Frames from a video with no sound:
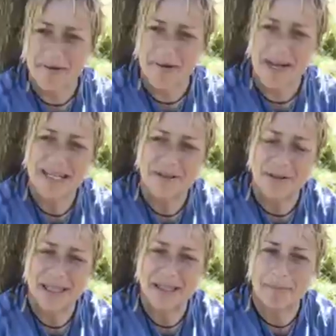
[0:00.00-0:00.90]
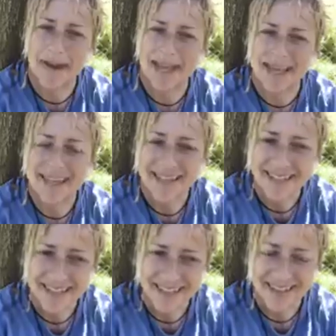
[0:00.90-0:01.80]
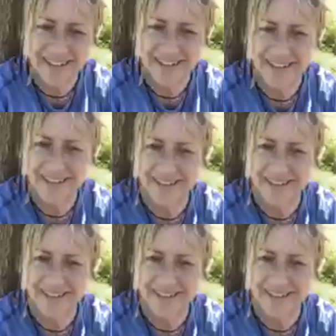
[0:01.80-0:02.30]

trying to explain that